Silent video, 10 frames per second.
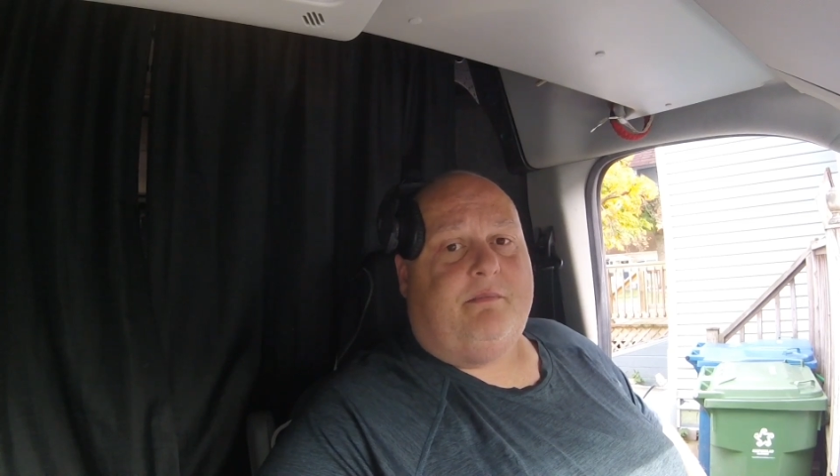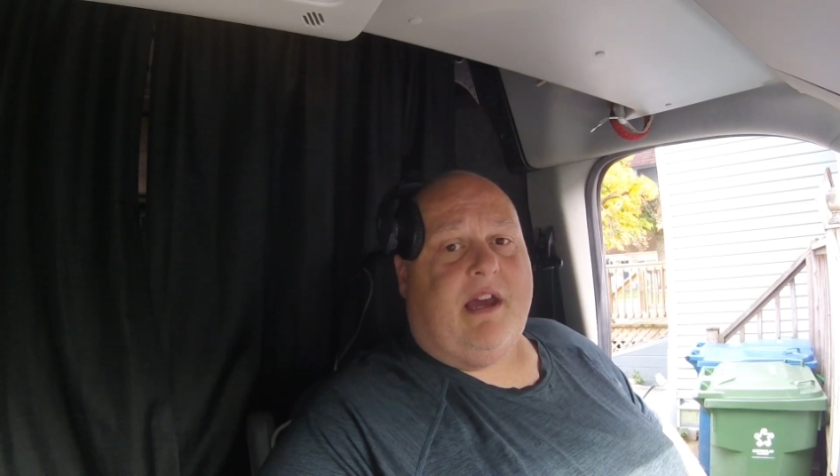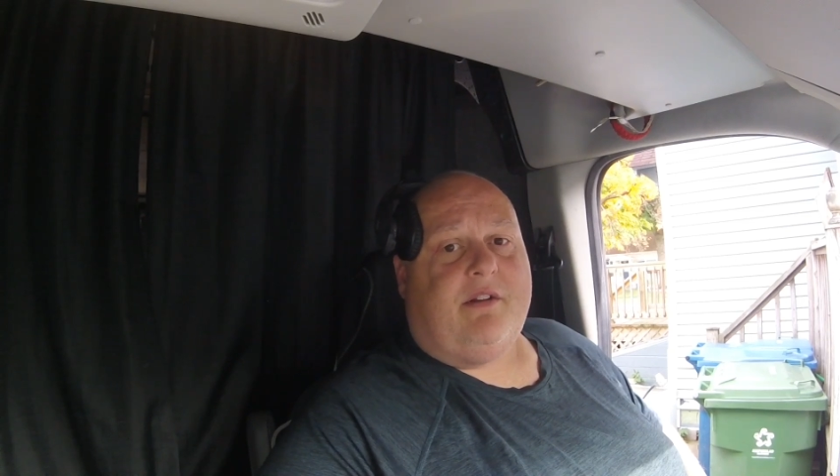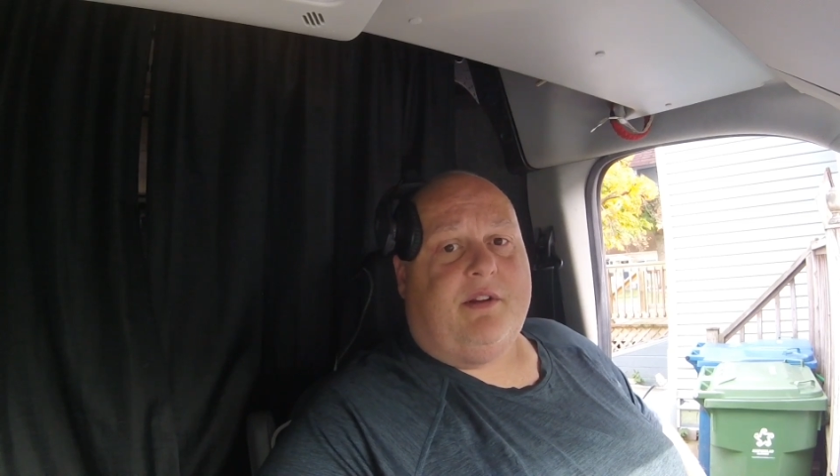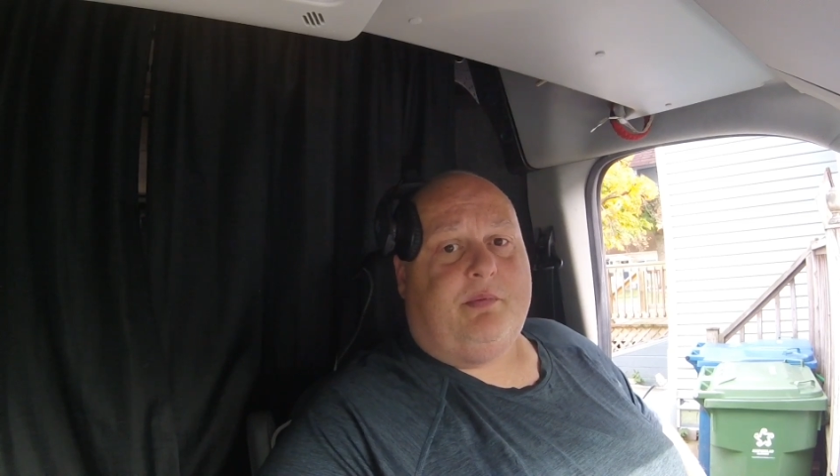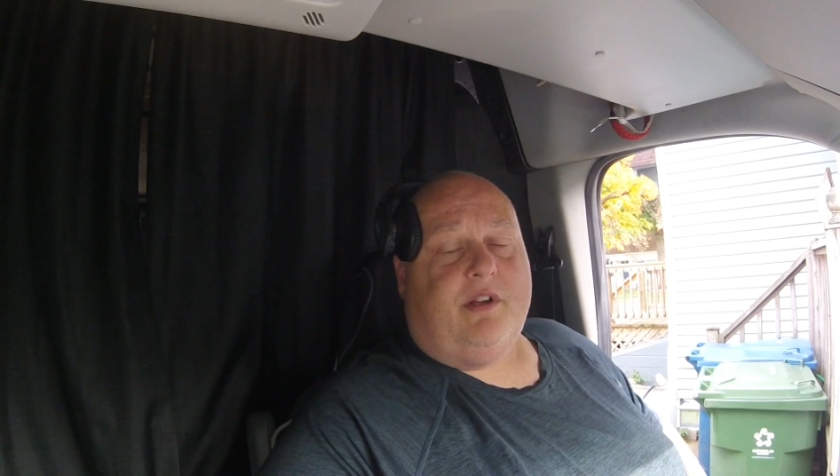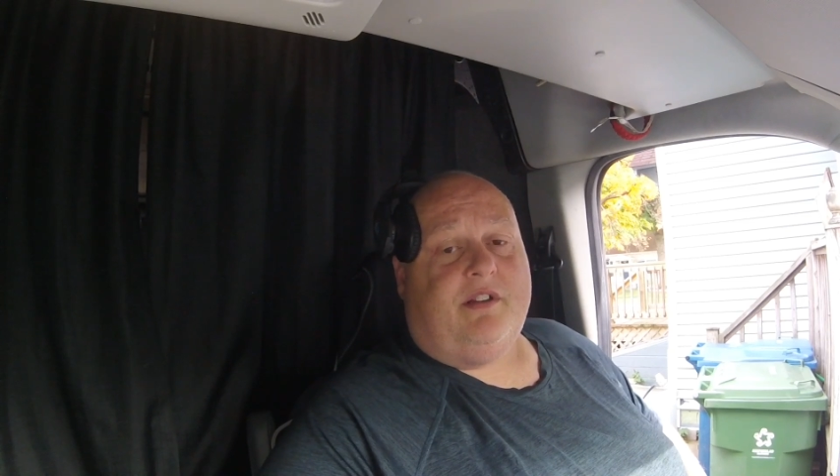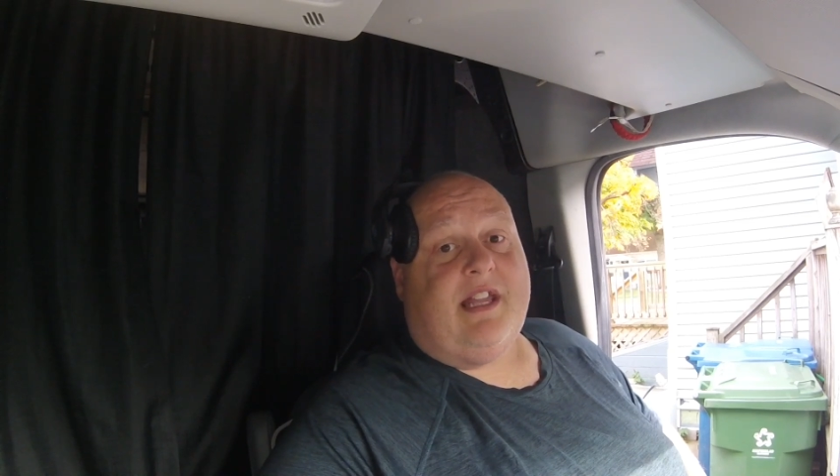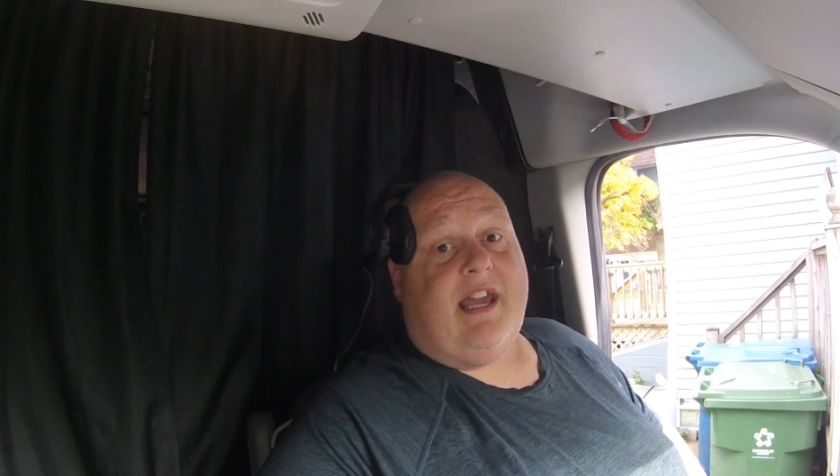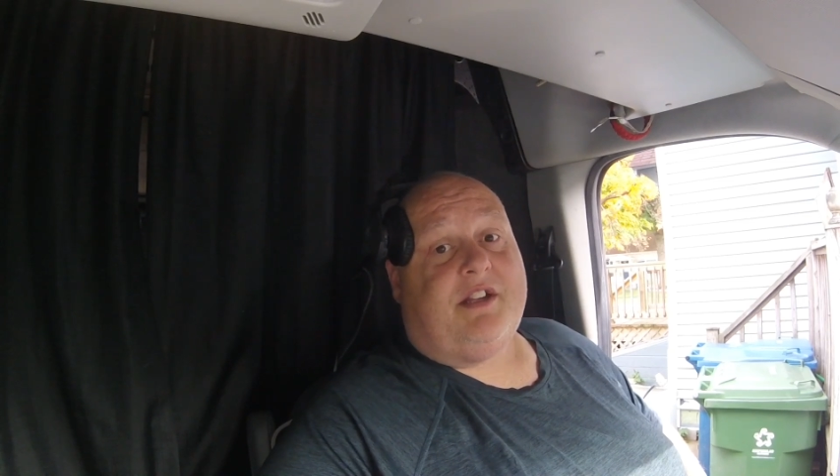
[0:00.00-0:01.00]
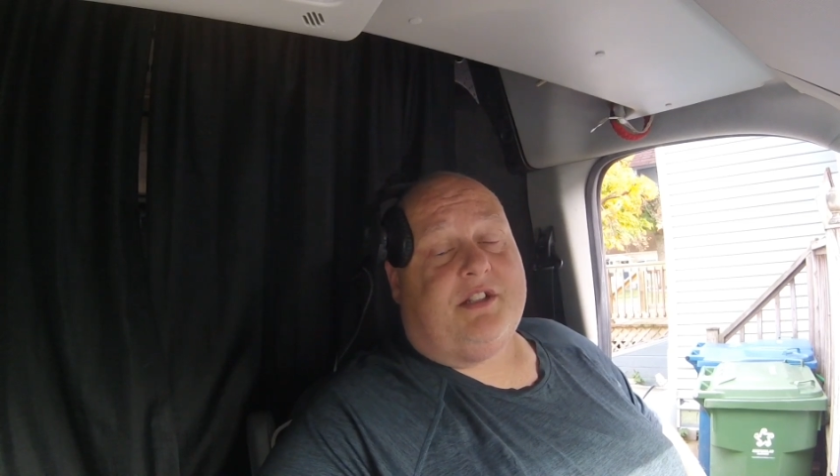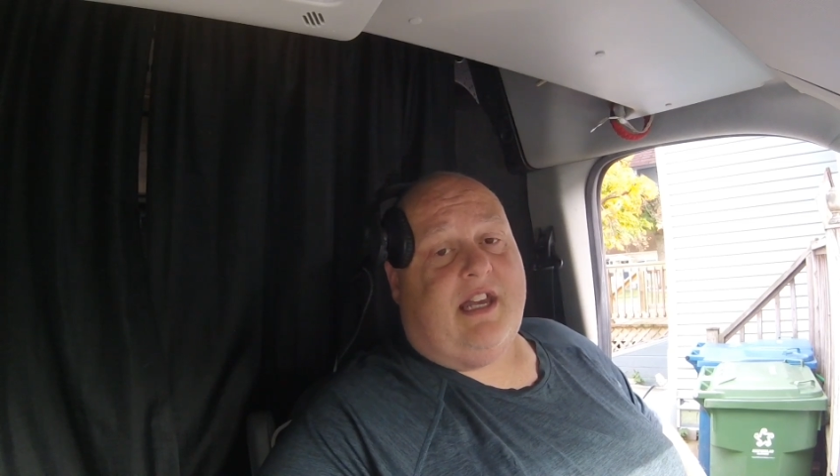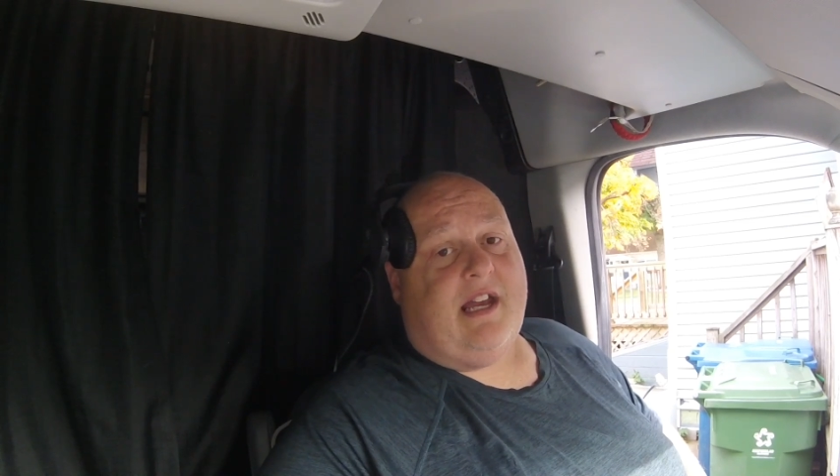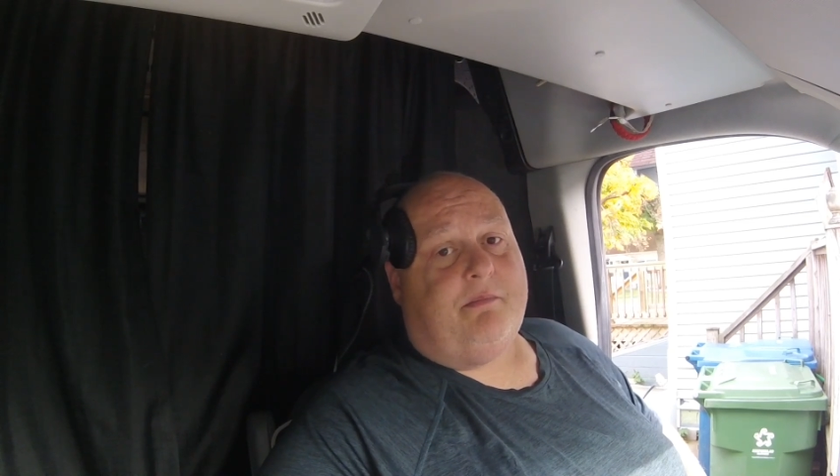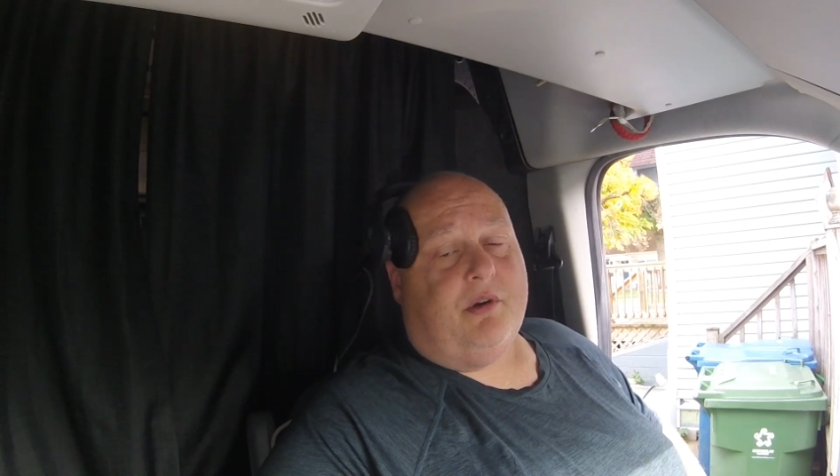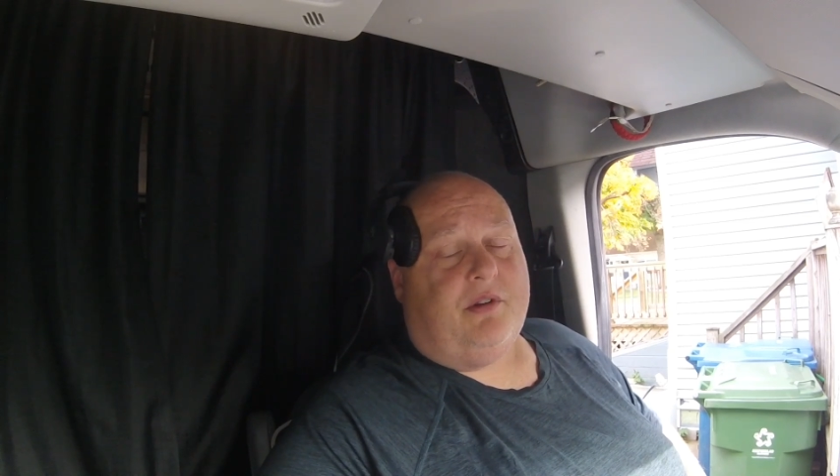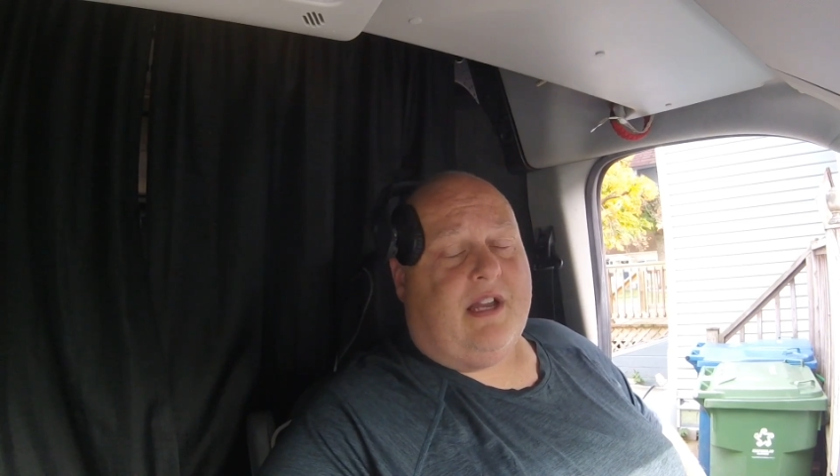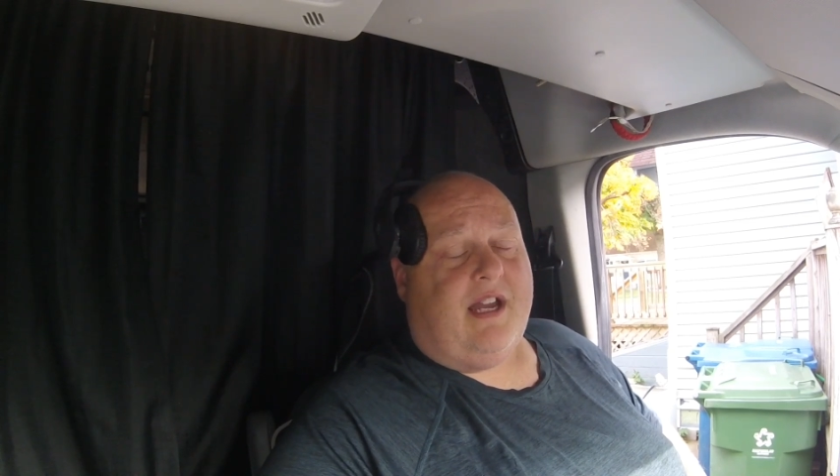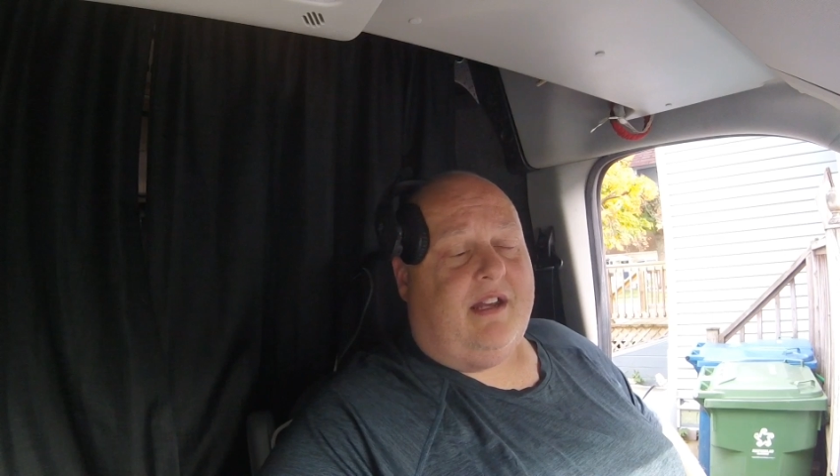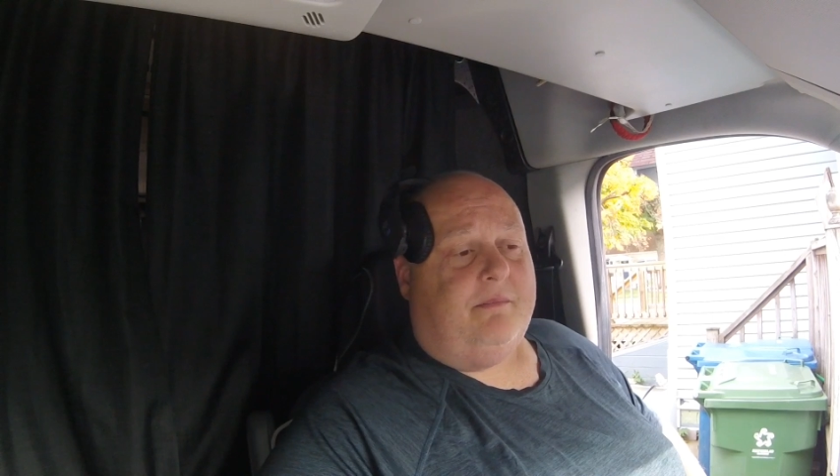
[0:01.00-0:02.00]
Batteries Plus, they actually had both
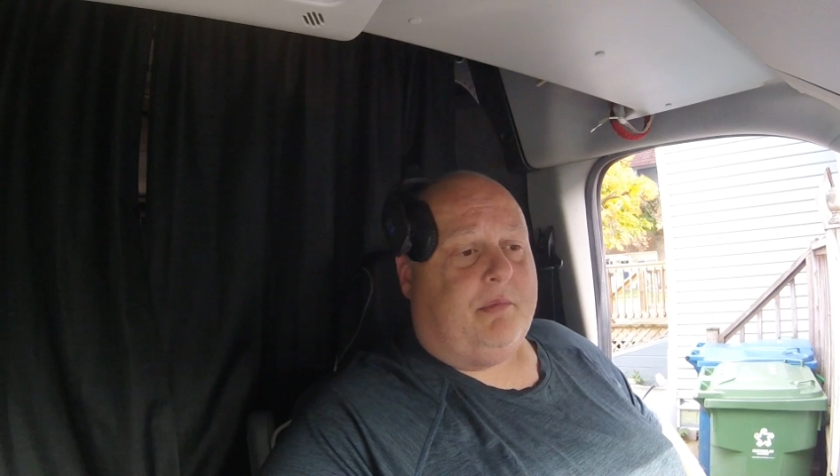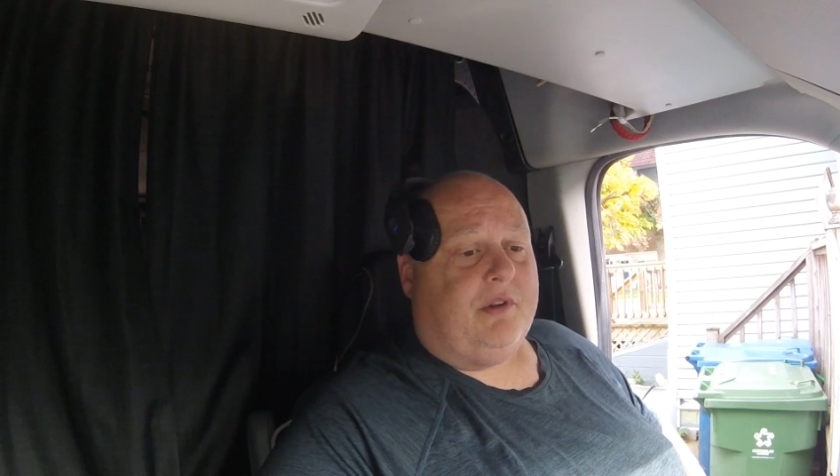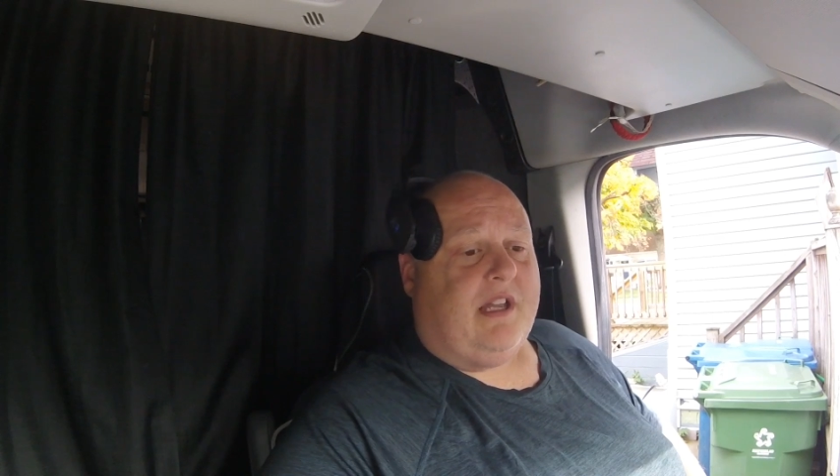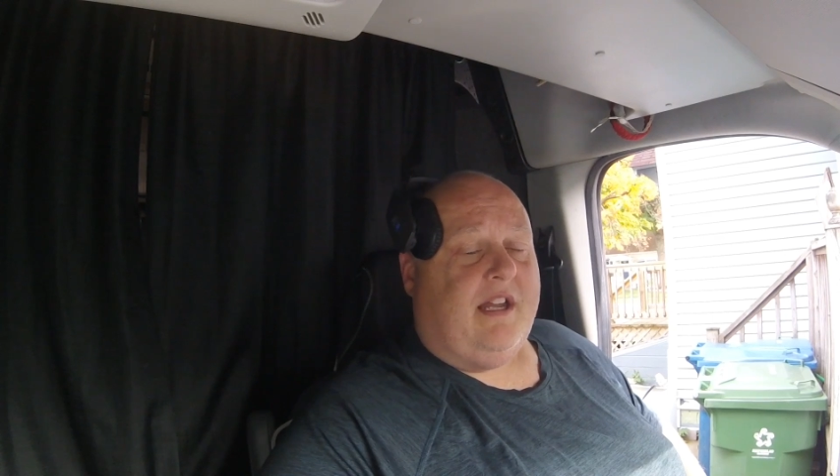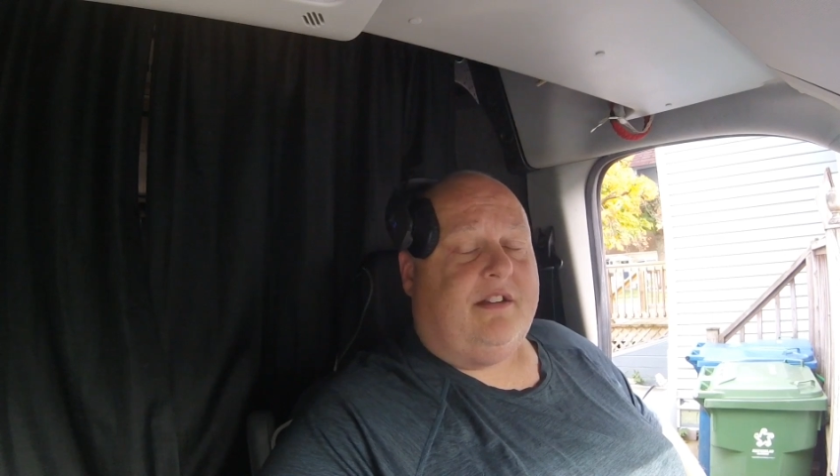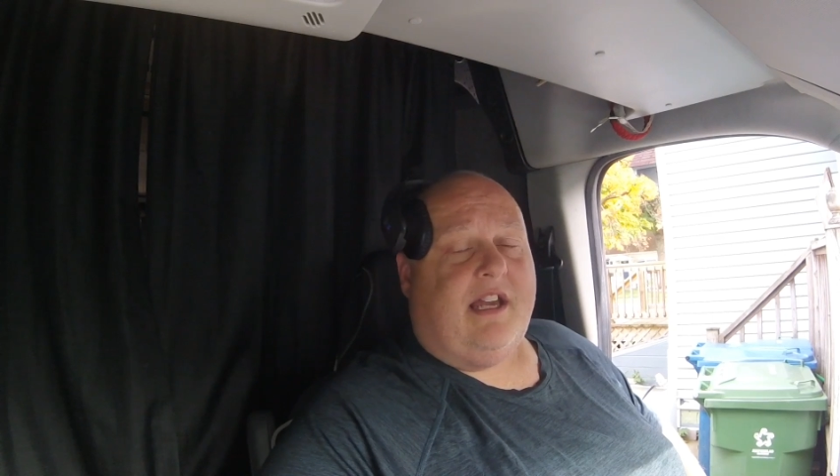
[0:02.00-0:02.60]
time both kinds.